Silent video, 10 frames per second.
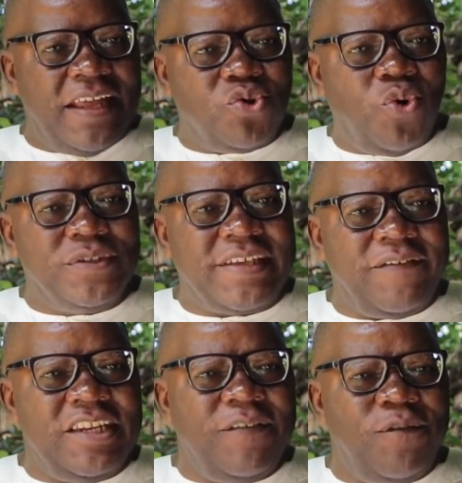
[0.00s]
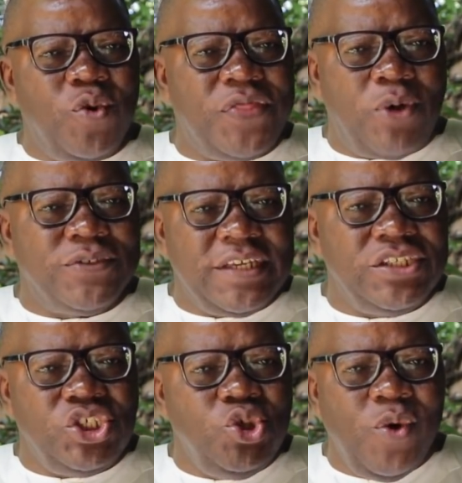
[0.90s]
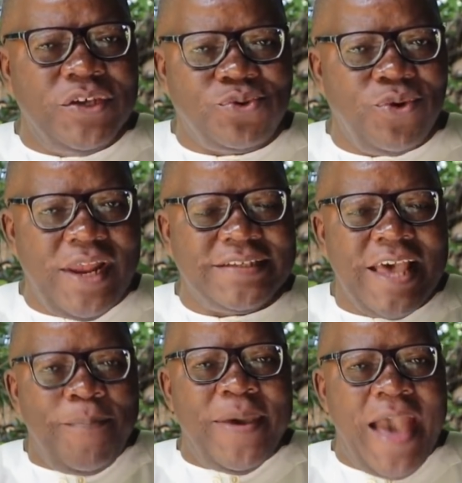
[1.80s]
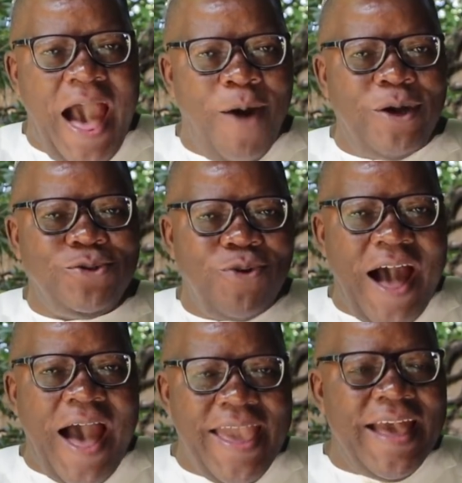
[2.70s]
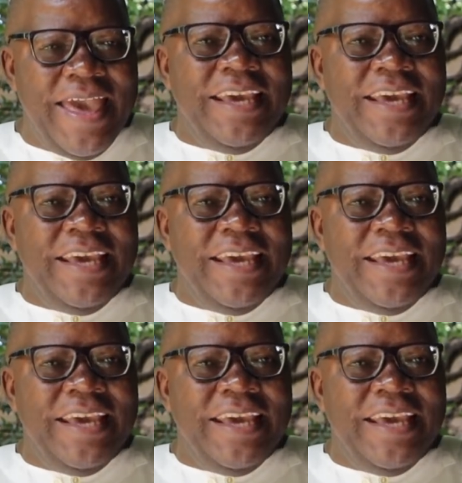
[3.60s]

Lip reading: that costs $74,000 per hour to hire?